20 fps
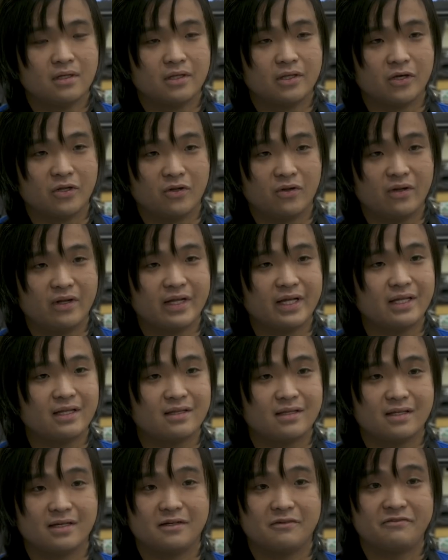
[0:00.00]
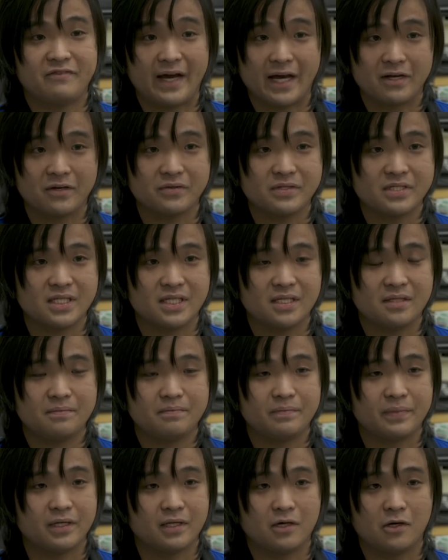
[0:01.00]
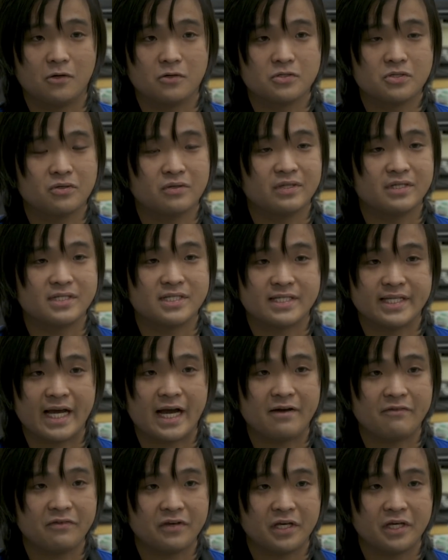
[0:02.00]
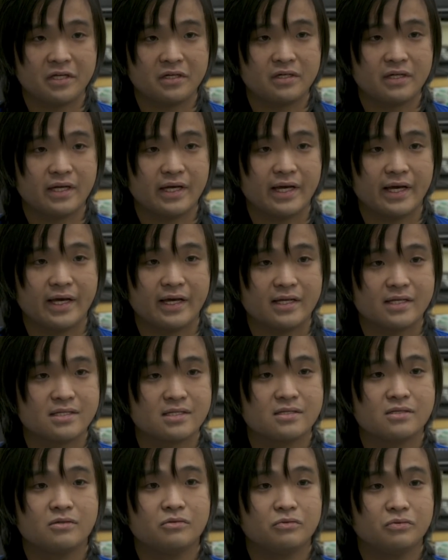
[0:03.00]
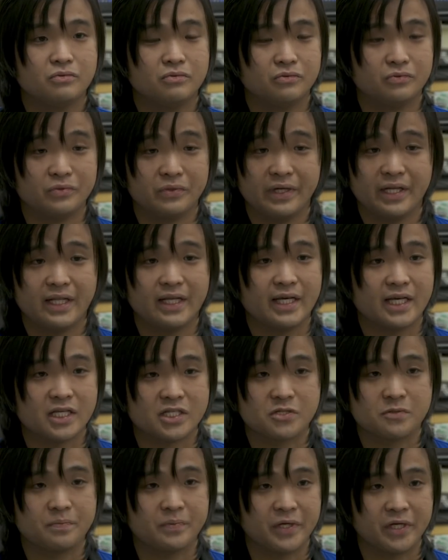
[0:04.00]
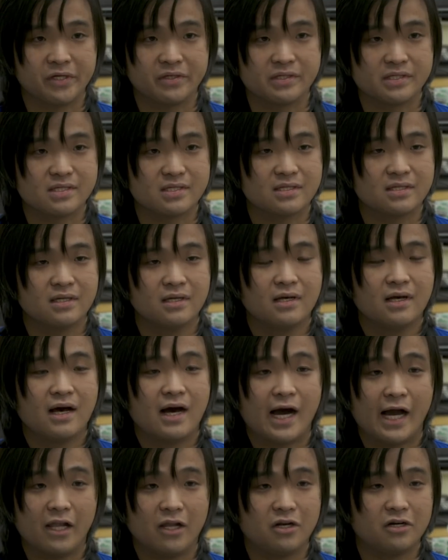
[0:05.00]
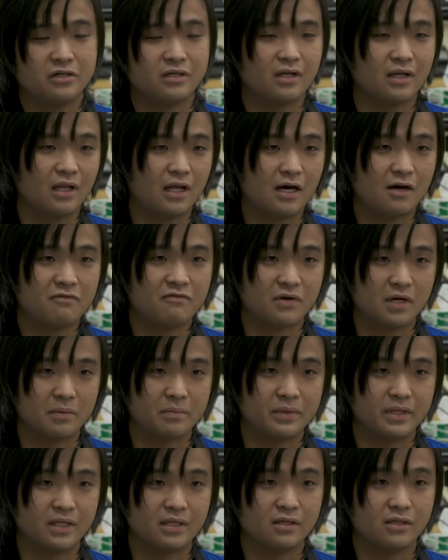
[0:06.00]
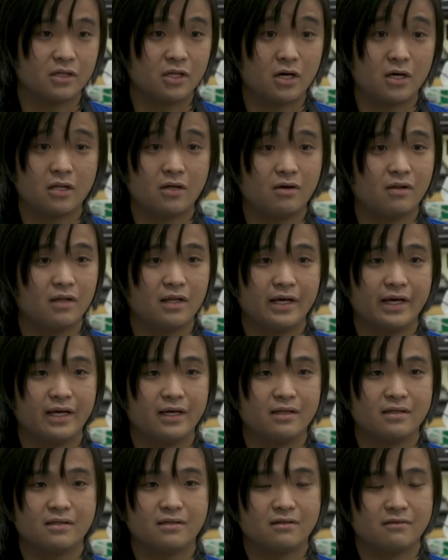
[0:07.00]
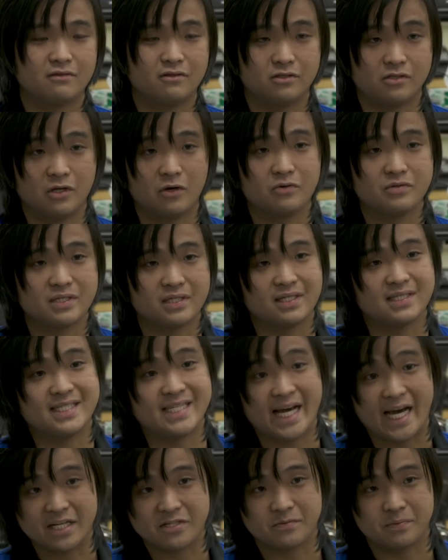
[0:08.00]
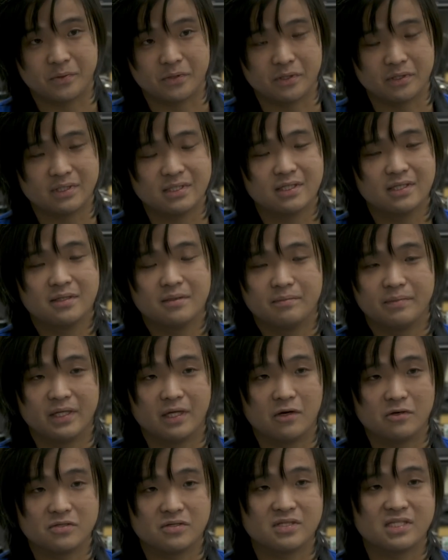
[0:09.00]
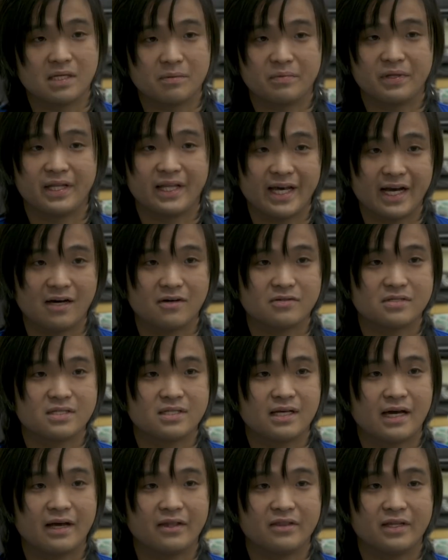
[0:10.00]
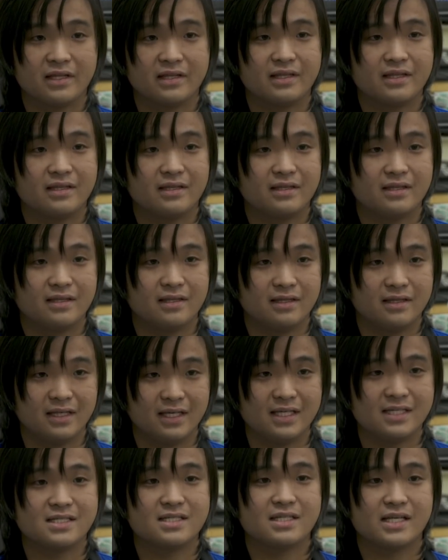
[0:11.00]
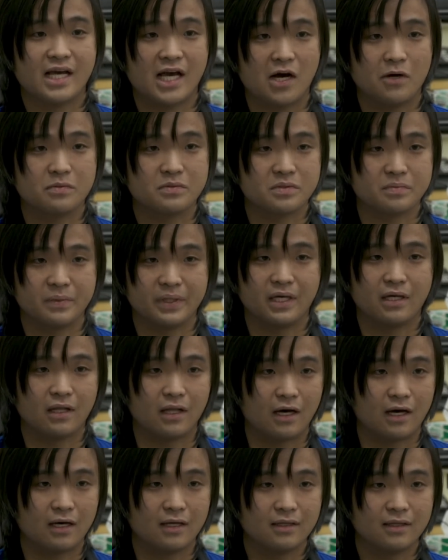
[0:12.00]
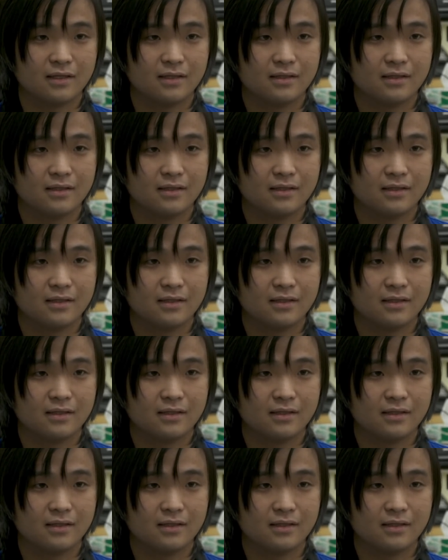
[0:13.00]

Not only the faculty, but also the staff here is really experienced. I learned a lot from them, not only those in the textbook, but also something else. I think these helps me a lot.